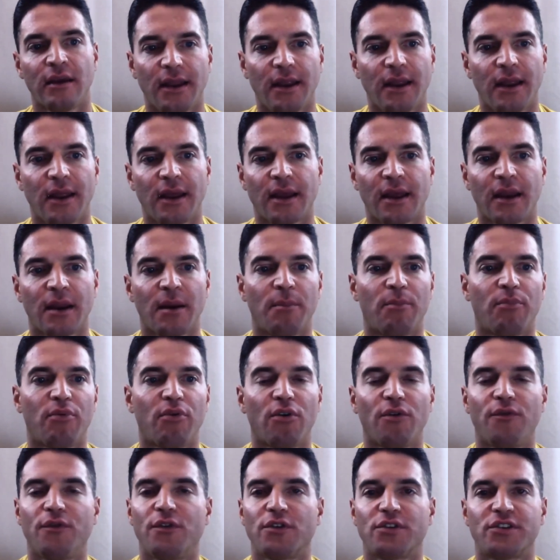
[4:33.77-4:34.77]
It can
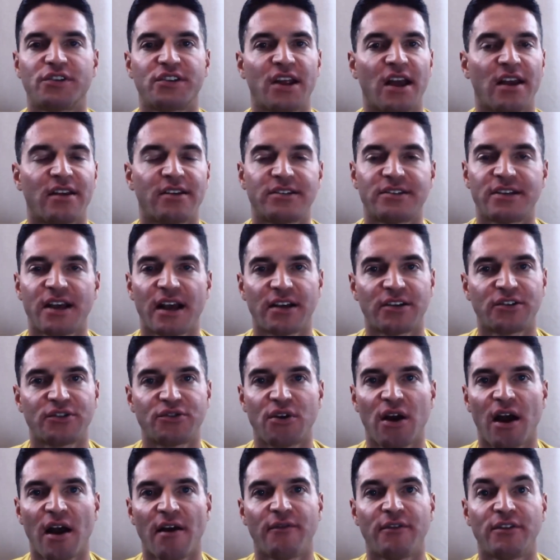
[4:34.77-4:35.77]
improve your sex
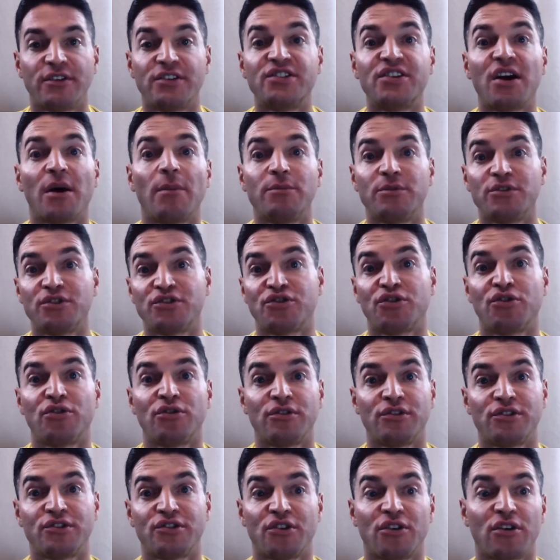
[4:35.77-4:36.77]
drive in some
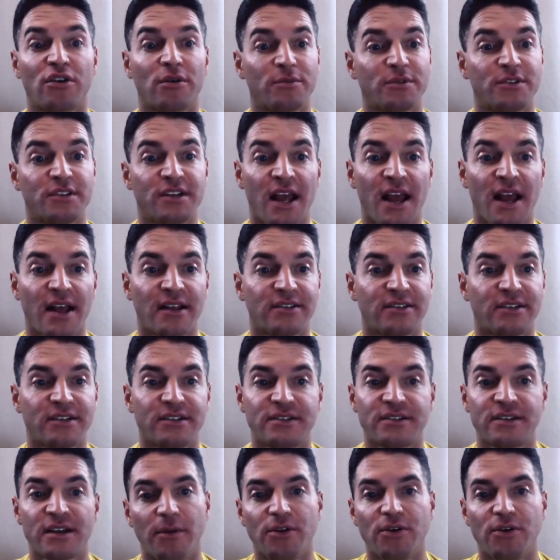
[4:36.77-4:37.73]
certain circumstances.